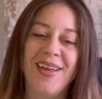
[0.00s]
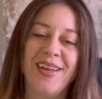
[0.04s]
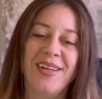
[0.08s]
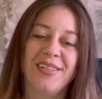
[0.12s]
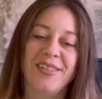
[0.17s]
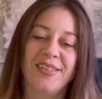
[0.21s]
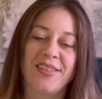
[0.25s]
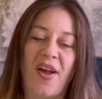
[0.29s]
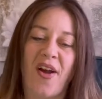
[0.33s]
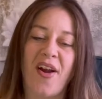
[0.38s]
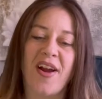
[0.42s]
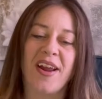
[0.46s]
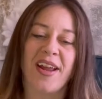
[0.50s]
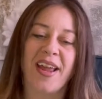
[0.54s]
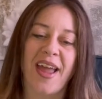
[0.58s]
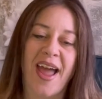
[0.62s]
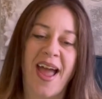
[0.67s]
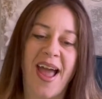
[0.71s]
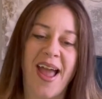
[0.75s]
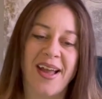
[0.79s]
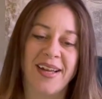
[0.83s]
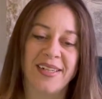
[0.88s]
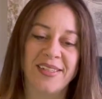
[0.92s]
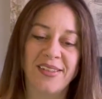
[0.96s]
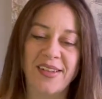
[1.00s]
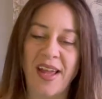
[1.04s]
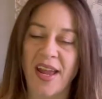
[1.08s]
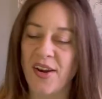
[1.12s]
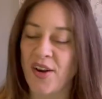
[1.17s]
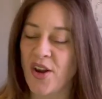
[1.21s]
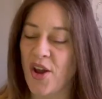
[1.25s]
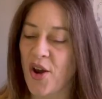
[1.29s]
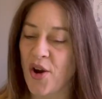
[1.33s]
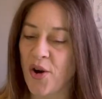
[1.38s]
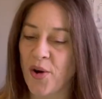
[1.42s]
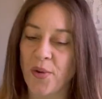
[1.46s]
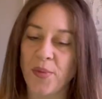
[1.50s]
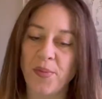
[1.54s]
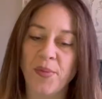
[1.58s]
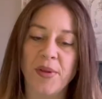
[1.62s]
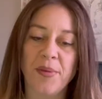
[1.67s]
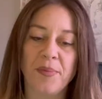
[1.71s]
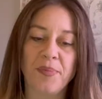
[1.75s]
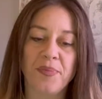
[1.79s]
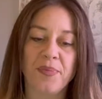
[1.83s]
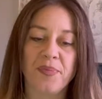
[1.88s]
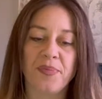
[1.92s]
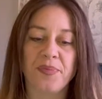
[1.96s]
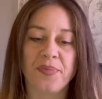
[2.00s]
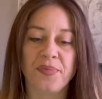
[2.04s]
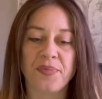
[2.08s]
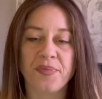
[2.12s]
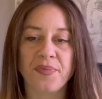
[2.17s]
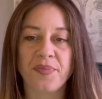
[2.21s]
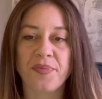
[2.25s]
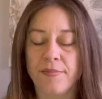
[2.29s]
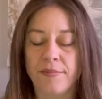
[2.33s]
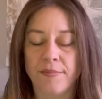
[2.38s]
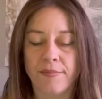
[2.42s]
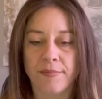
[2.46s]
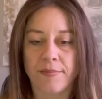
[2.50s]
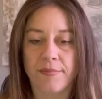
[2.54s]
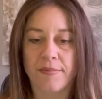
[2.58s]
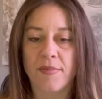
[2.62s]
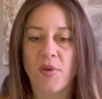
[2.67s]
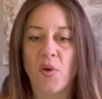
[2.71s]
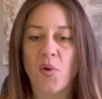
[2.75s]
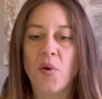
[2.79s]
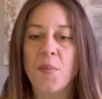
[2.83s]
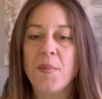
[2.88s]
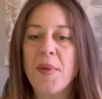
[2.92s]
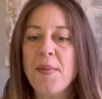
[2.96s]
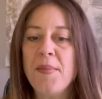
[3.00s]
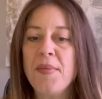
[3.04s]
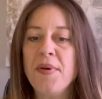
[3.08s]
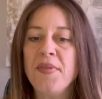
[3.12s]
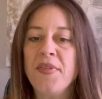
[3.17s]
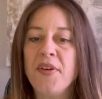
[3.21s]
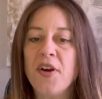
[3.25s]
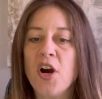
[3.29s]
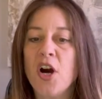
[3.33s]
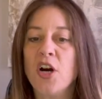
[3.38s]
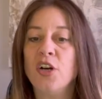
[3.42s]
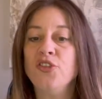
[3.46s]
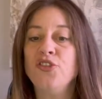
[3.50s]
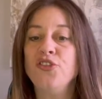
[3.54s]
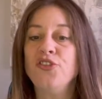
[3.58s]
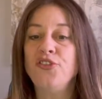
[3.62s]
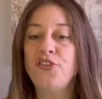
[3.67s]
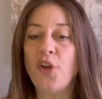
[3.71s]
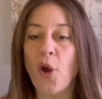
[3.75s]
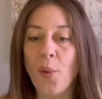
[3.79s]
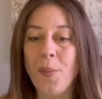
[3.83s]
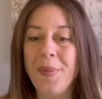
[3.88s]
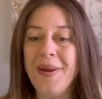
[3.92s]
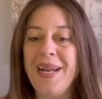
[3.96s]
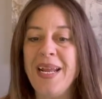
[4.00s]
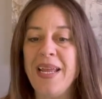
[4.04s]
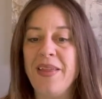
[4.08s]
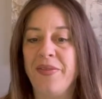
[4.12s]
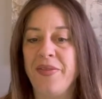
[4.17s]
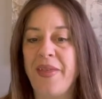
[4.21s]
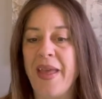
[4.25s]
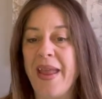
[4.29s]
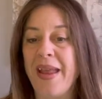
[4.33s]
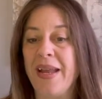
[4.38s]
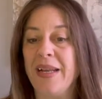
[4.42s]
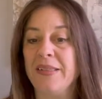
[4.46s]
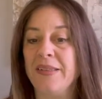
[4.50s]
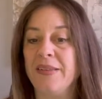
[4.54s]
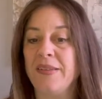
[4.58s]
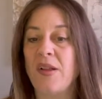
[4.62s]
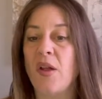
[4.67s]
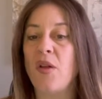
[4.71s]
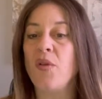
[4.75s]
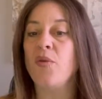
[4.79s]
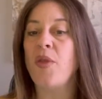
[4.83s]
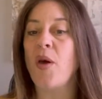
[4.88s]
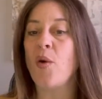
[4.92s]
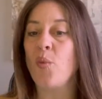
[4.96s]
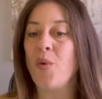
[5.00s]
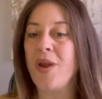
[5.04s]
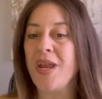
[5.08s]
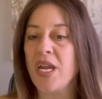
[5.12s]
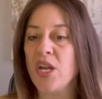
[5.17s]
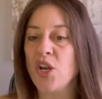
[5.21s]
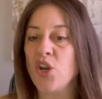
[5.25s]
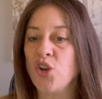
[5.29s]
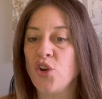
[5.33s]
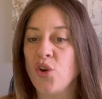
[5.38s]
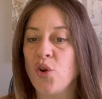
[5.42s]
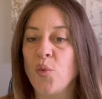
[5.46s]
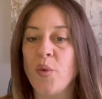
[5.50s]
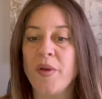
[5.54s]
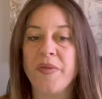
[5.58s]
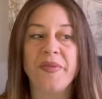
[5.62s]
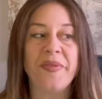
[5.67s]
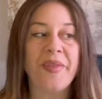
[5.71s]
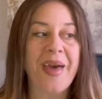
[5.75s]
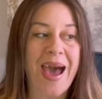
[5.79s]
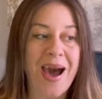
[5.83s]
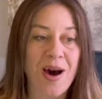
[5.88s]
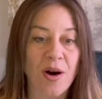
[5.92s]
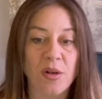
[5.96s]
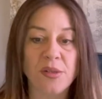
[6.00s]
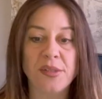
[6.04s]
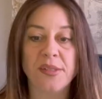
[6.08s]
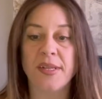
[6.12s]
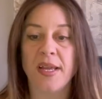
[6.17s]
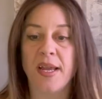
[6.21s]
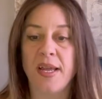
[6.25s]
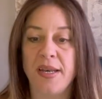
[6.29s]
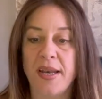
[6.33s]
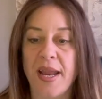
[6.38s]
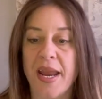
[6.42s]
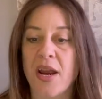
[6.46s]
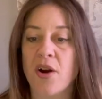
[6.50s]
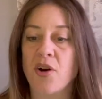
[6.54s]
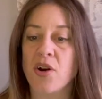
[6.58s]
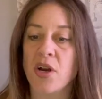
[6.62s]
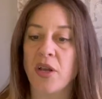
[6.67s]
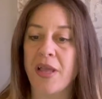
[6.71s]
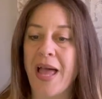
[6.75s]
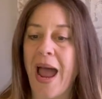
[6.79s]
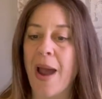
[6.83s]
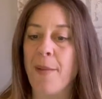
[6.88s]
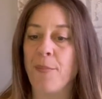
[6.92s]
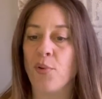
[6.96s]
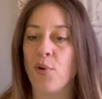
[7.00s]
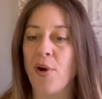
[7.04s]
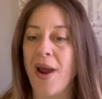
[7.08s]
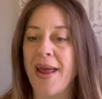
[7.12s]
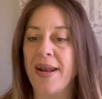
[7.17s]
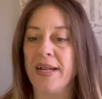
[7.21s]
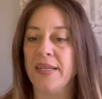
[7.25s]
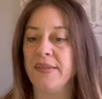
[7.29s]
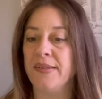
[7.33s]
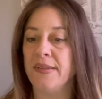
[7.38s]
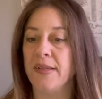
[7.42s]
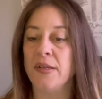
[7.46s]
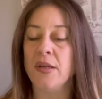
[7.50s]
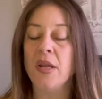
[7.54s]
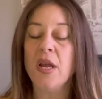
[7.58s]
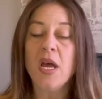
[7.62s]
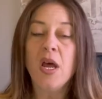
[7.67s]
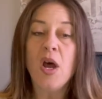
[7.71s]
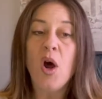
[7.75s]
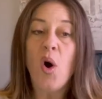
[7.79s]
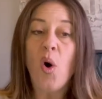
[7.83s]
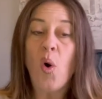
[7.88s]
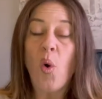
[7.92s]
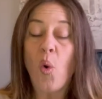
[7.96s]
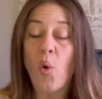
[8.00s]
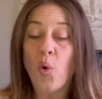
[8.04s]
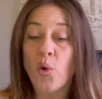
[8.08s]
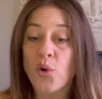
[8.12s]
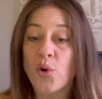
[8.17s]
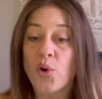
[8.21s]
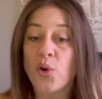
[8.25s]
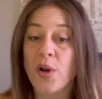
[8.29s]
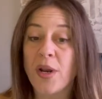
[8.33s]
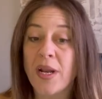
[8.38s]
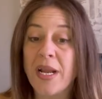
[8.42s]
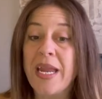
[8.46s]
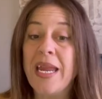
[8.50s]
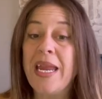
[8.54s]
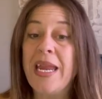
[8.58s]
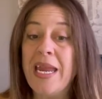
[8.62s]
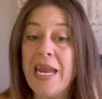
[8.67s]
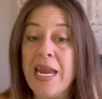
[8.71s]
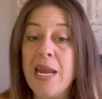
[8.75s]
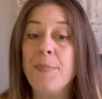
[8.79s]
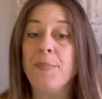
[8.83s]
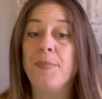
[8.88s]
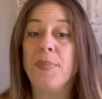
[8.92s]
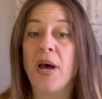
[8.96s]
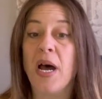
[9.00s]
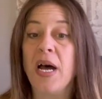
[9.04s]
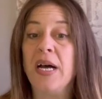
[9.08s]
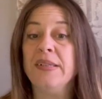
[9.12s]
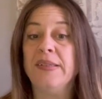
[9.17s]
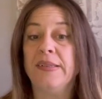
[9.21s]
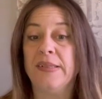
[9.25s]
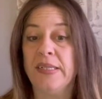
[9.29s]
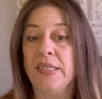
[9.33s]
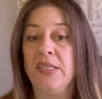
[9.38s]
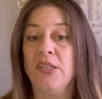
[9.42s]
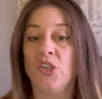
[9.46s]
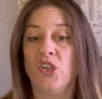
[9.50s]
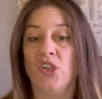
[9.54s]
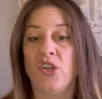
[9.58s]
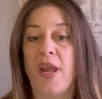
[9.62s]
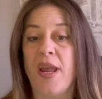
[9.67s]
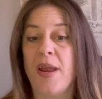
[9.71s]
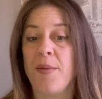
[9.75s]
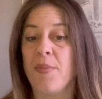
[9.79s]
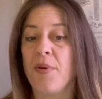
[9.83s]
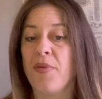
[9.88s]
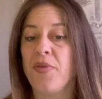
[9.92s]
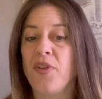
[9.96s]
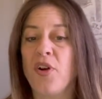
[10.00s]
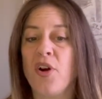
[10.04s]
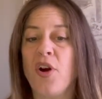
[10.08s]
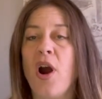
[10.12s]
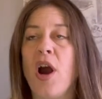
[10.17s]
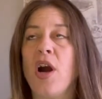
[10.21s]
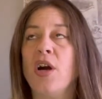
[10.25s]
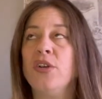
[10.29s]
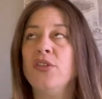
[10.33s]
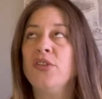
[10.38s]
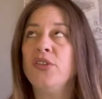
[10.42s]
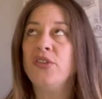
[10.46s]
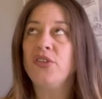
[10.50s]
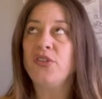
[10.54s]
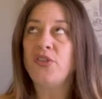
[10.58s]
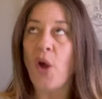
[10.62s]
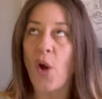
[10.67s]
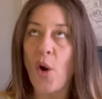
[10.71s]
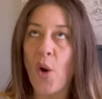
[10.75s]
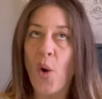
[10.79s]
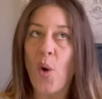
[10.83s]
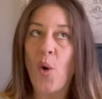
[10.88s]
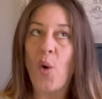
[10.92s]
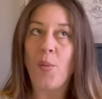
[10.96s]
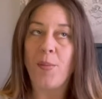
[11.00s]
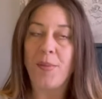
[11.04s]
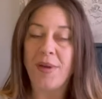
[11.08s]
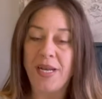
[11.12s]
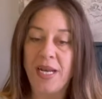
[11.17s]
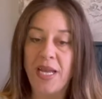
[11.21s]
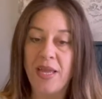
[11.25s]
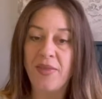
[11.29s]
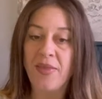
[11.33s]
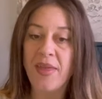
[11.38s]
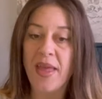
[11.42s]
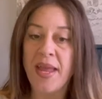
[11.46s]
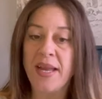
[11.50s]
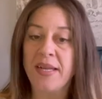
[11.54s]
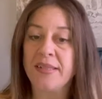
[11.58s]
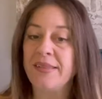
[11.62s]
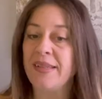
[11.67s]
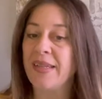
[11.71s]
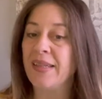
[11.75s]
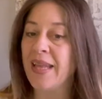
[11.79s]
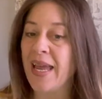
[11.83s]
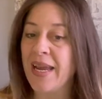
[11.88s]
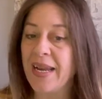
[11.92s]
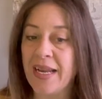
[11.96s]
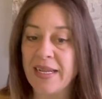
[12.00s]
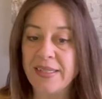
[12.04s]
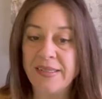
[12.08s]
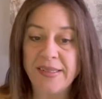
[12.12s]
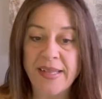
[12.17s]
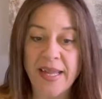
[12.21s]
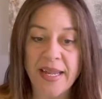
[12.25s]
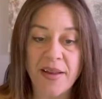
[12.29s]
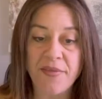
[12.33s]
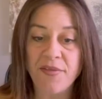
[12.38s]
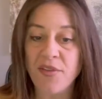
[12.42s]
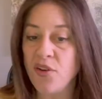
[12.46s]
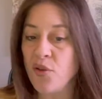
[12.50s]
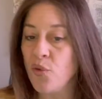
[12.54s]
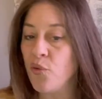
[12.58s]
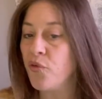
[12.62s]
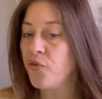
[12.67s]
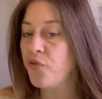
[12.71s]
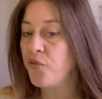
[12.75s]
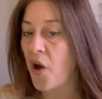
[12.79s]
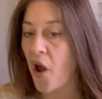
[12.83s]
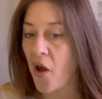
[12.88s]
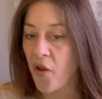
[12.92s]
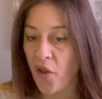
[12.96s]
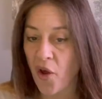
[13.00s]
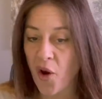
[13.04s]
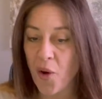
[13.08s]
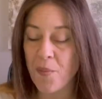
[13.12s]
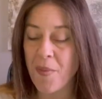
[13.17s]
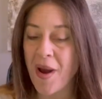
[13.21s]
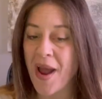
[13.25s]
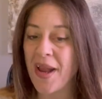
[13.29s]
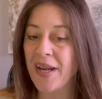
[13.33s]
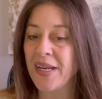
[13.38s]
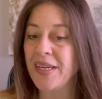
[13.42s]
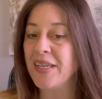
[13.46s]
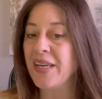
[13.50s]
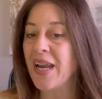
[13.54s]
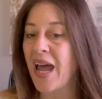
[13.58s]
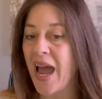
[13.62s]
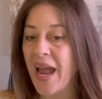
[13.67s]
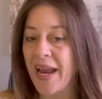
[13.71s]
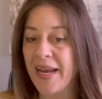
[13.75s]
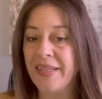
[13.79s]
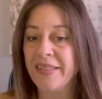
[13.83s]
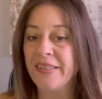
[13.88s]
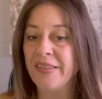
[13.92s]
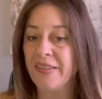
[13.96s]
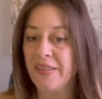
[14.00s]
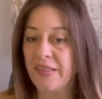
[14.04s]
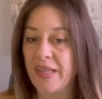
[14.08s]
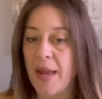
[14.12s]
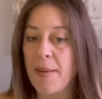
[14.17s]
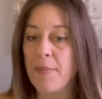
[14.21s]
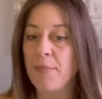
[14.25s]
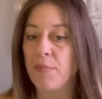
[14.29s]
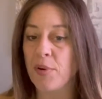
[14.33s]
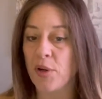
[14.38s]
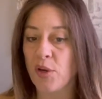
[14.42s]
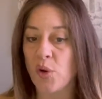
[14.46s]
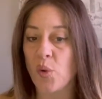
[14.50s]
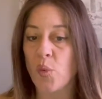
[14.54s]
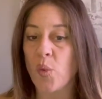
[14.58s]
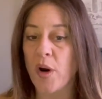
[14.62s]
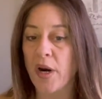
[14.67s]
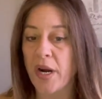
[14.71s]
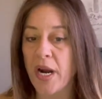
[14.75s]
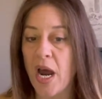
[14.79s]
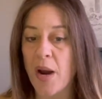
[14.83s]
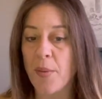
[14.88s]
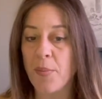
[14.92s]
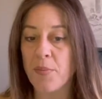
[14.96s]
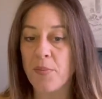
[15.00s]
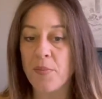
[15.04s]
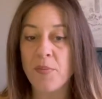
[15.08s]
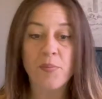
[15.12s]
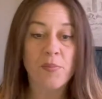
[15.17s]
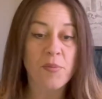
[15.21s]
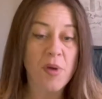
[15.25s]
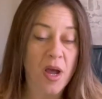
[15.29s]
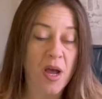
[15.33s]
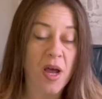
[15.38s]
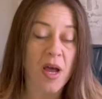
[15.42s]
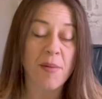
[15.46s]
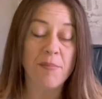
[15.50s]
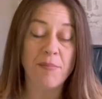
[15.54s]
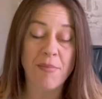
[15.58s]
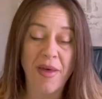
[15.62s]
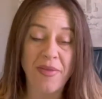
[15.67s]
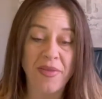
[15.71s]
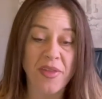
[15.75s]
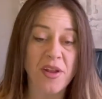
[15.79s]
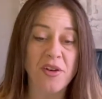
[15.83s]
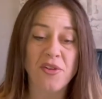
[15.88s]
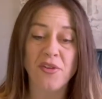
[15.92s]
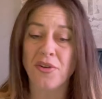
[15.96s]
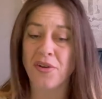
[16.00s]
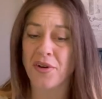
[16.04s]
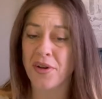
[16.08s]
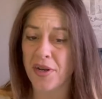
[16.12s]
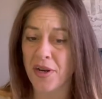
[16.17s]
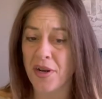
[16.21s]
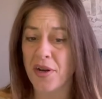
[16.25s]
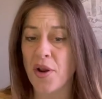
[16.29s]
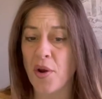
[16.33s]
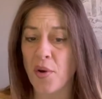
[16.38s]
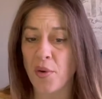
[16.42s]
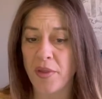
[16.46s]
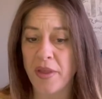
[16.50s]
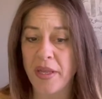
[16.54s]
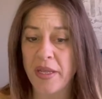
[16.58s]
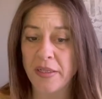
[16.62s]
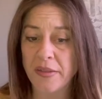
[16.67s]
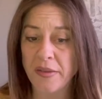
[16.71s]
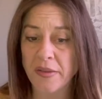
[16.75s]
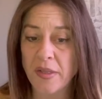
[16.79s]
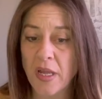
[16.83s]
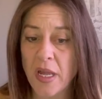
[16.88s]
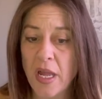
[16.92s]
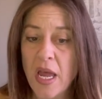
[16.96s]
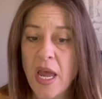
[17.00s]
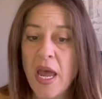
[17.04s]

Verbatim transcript: Sorry guys, I know. Remember, there are so many things that we can do without an aerial apparatus in order to keep us in shape. There are so many things. And like I said, if you follow my nine step build a workout uh, method, you're gonna know this.